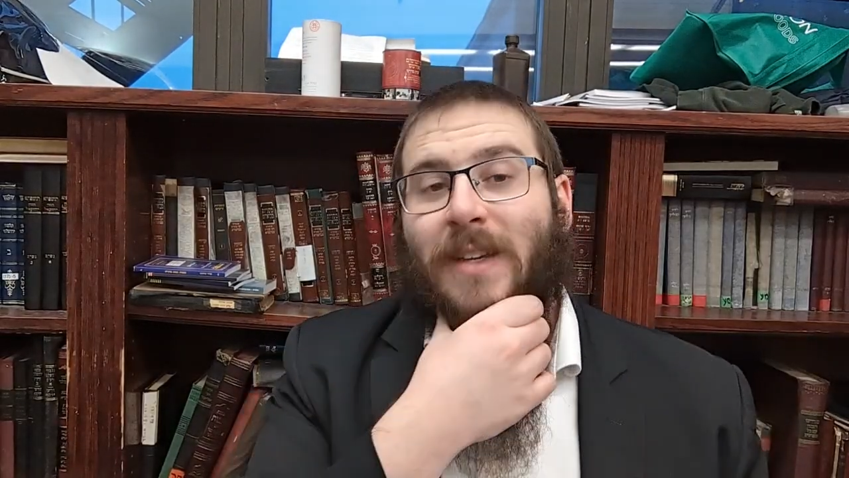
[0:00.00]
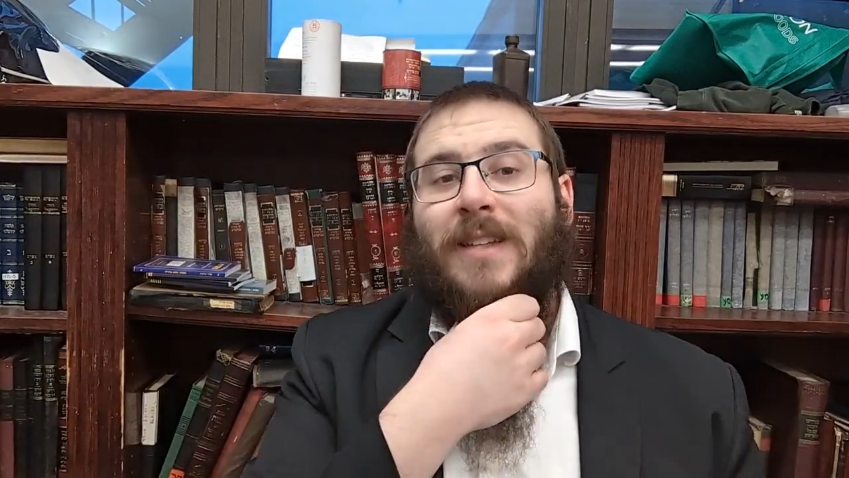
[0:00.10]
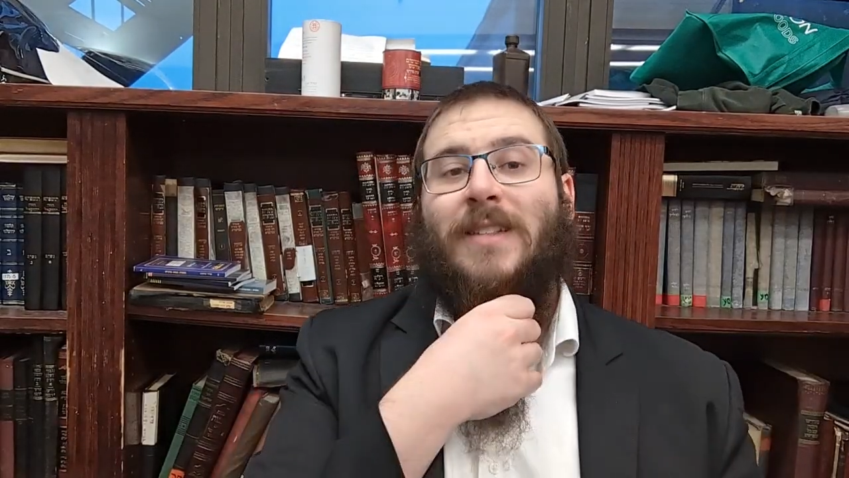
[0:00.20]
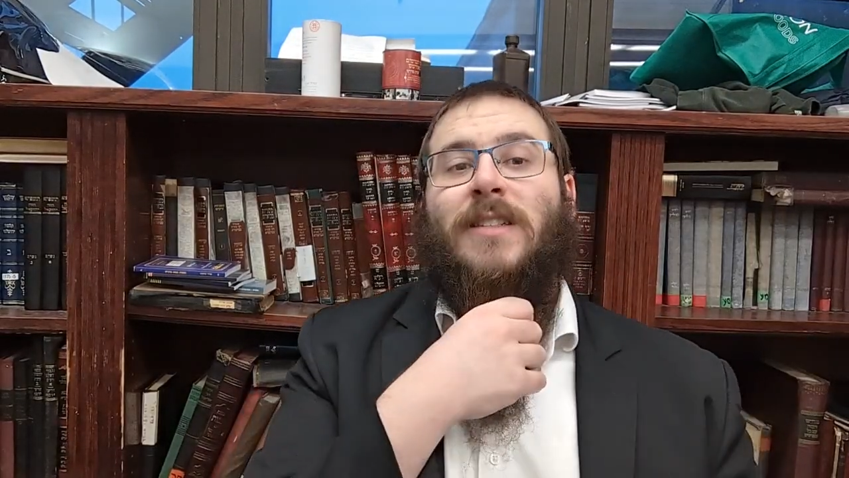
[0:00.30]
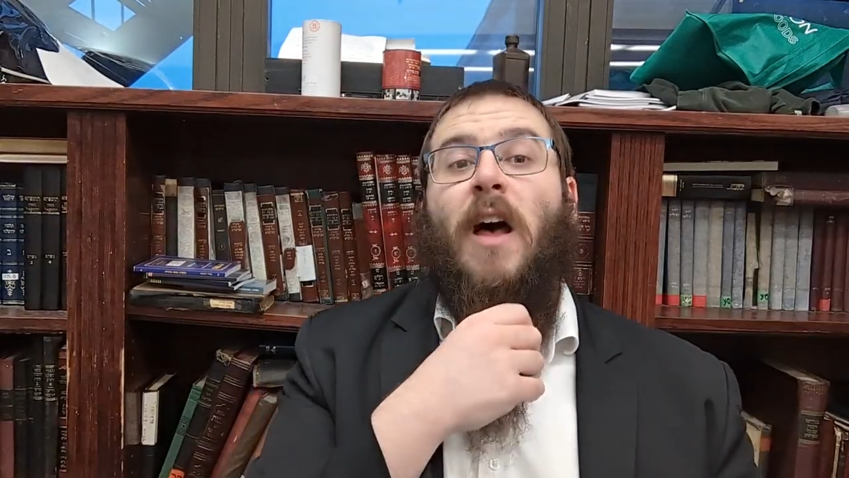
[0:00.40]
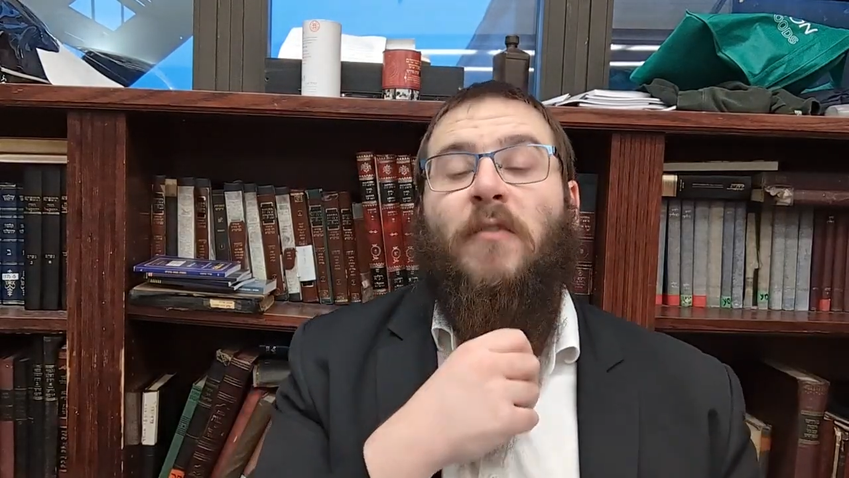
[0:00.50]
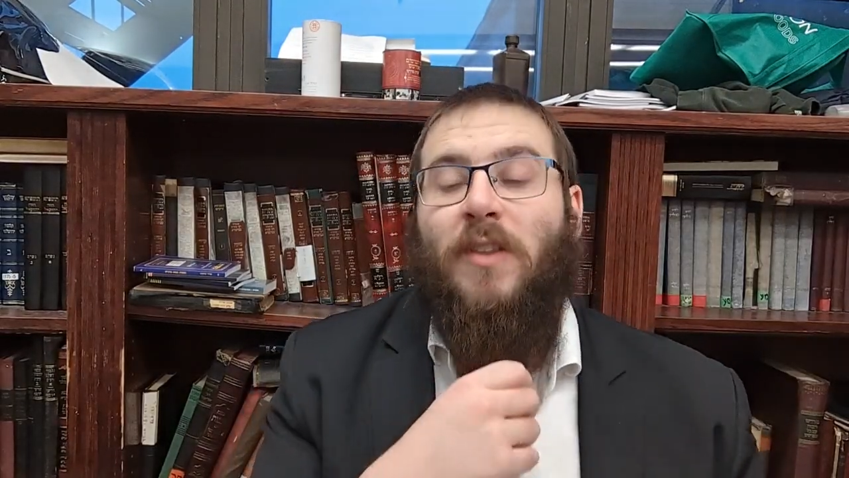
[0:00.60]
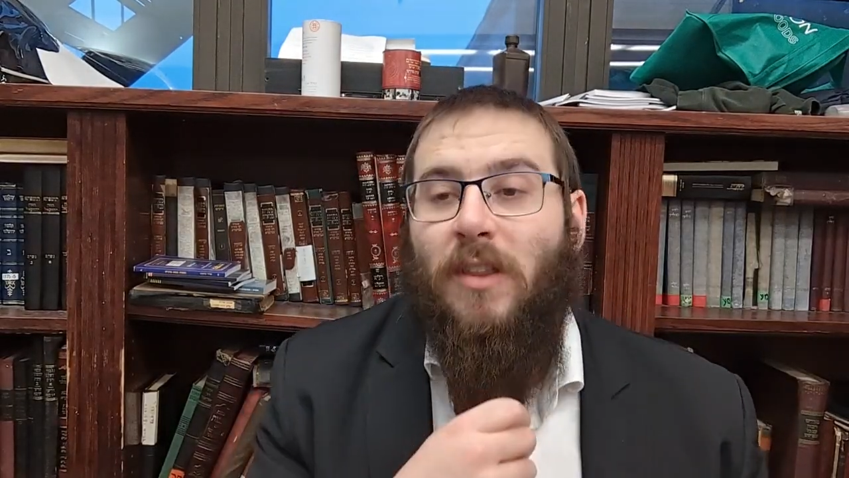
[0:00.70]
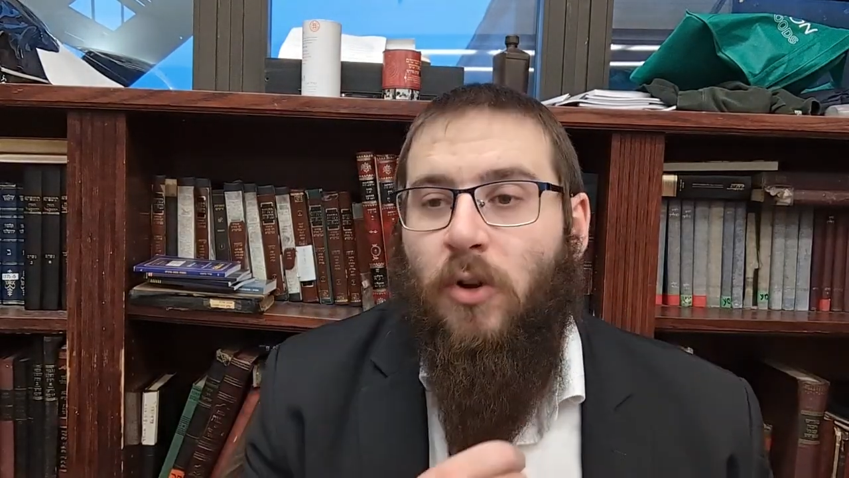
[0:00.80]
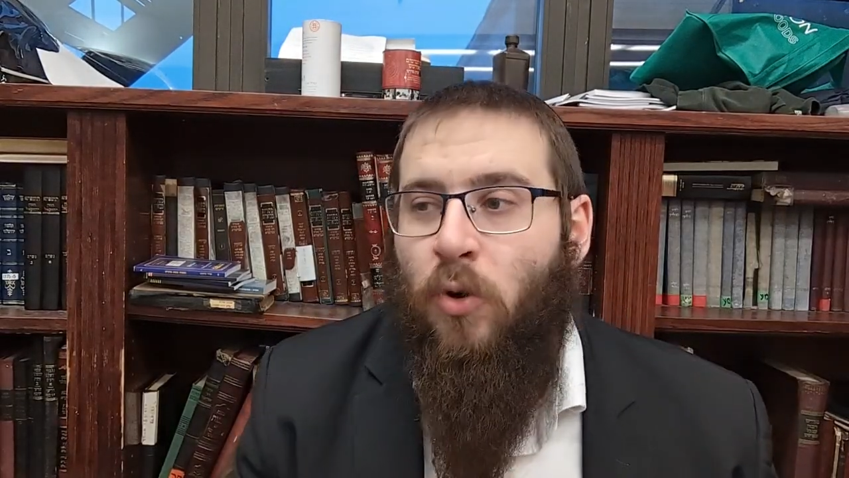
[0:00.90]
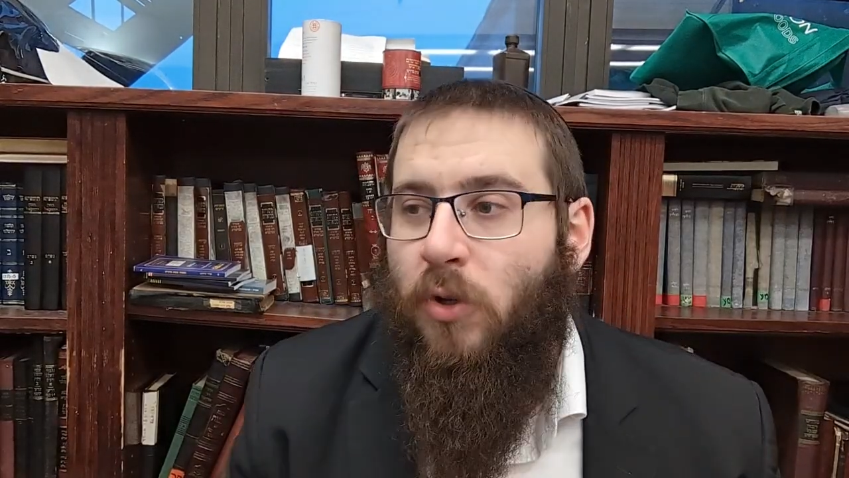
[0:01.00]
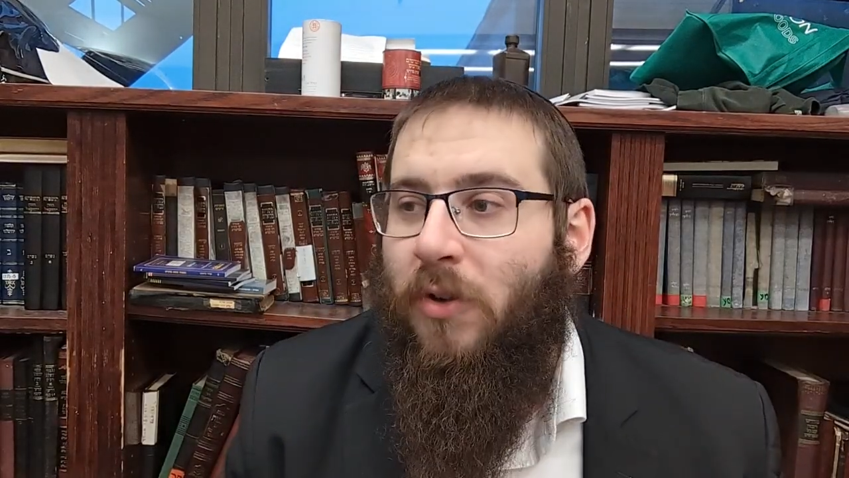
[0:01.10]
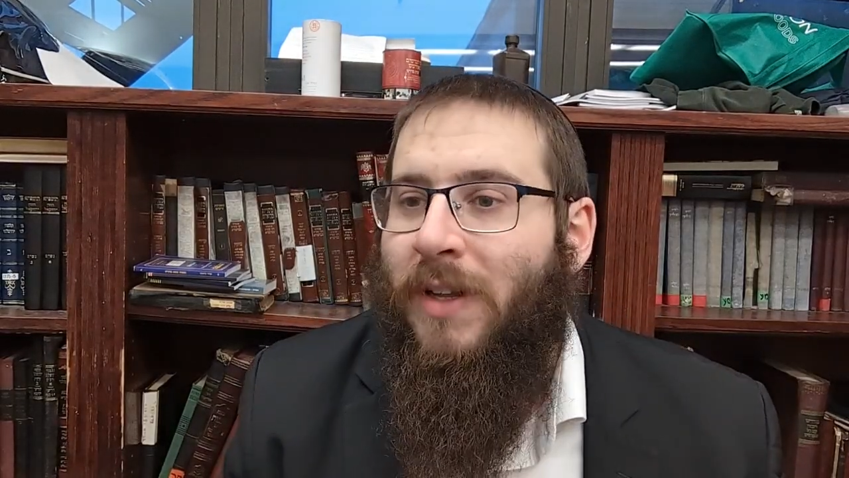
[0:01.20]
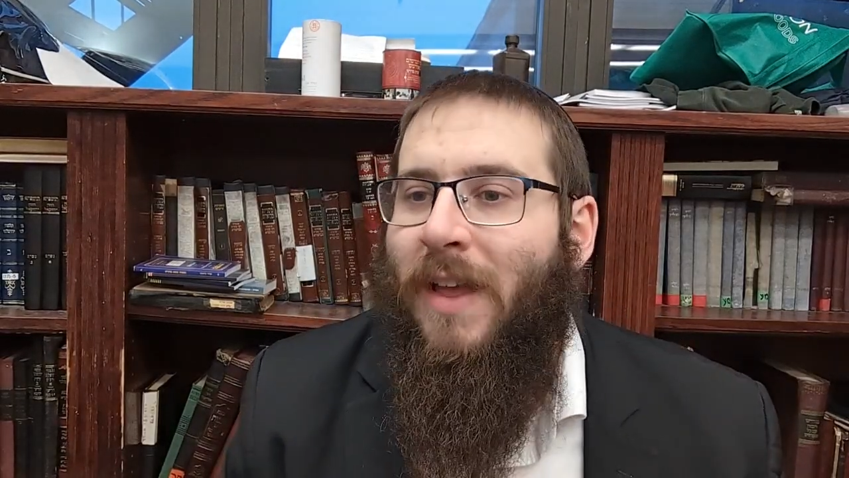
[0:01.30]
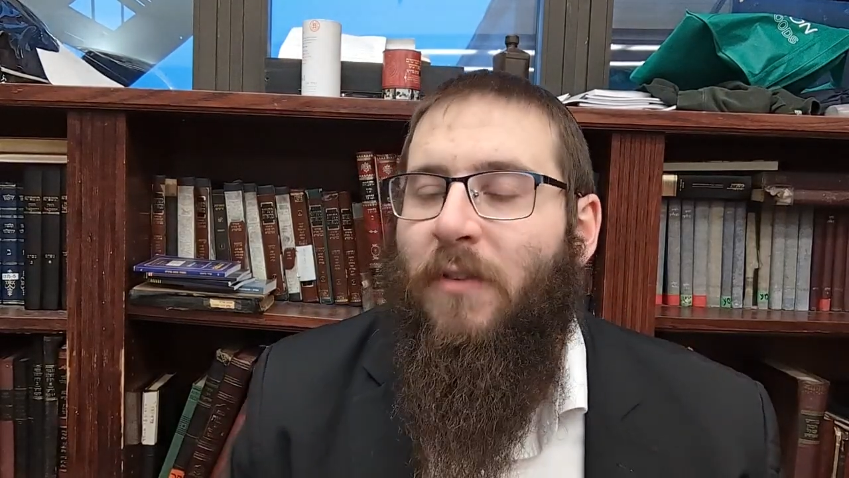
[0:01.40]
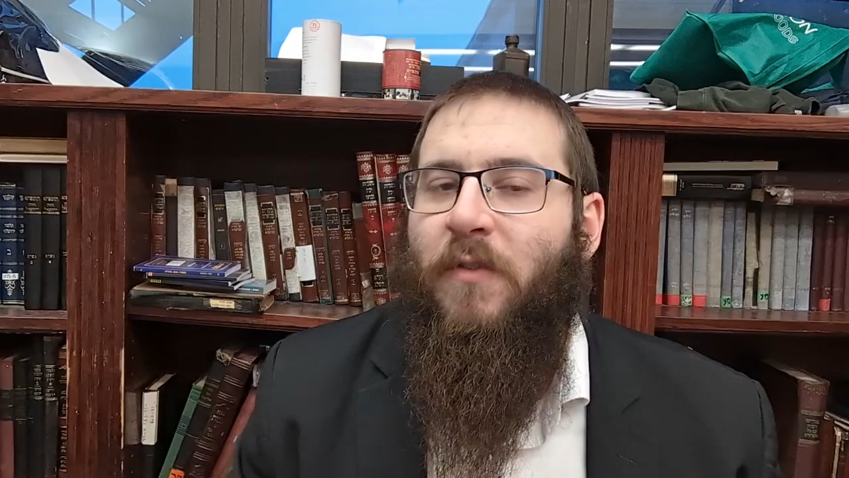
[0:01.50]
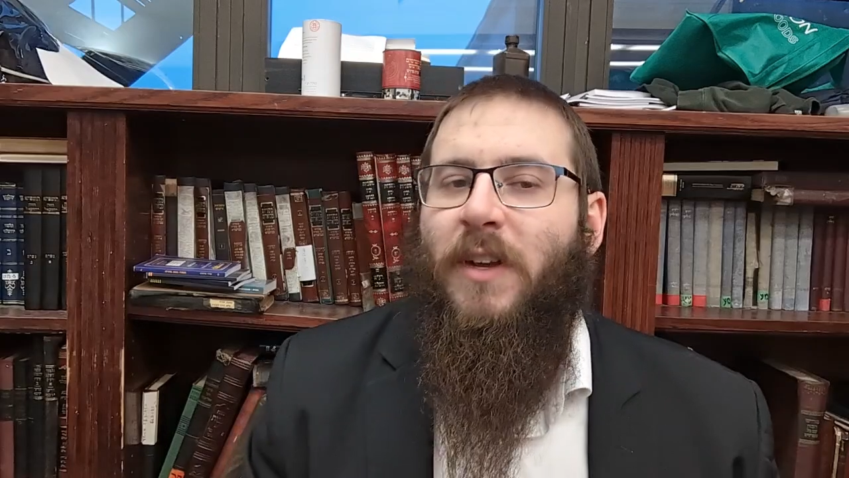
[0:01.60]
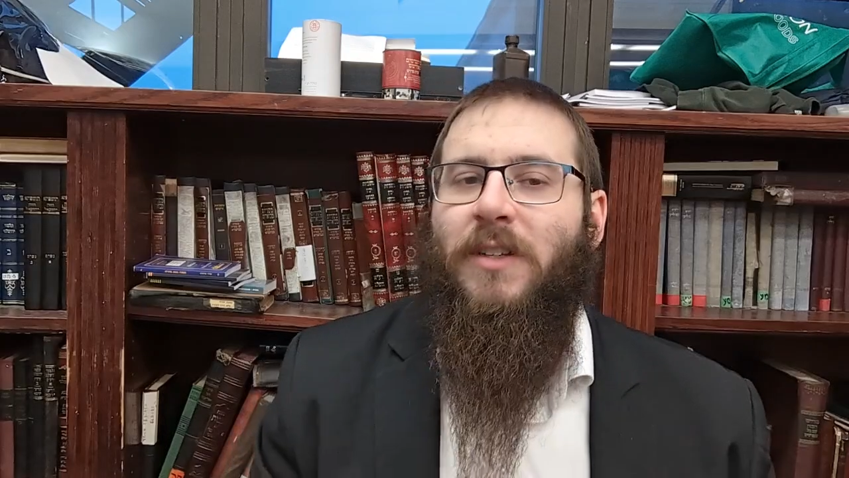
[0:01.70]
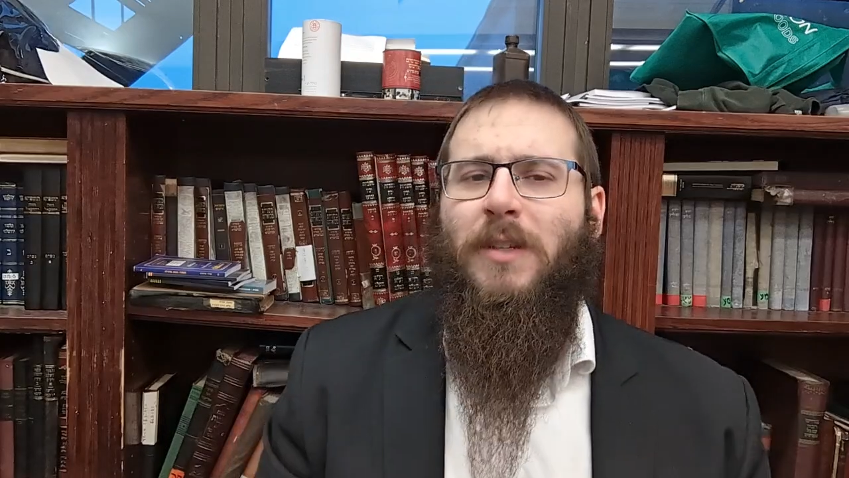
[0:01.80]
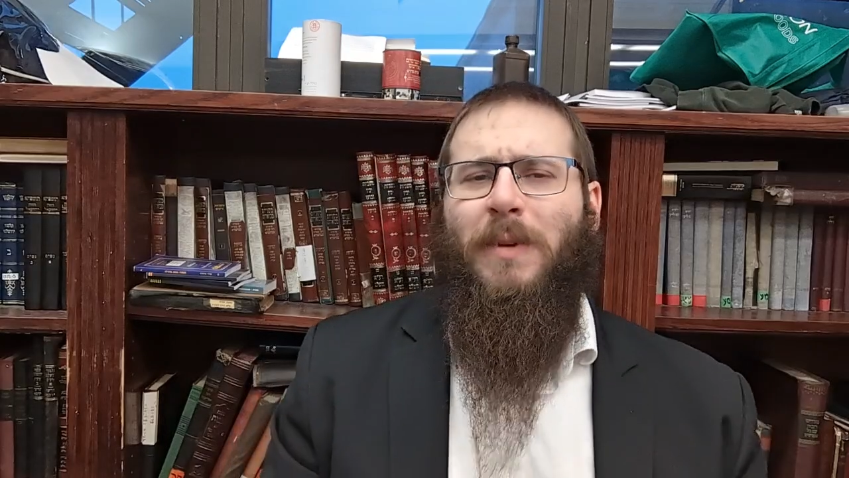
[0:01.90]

stuffed in the corner, and he never feels it.